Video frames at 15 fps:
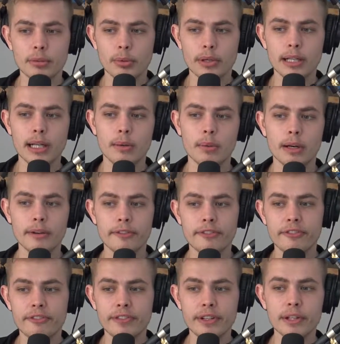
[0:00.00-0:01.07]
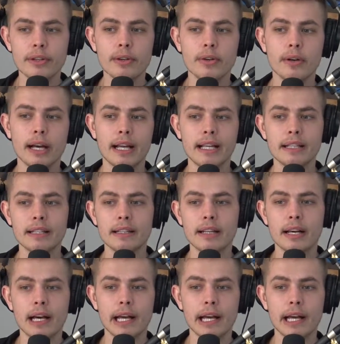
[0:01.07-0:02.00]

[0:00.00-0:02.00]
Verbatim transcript: point now where I feel I can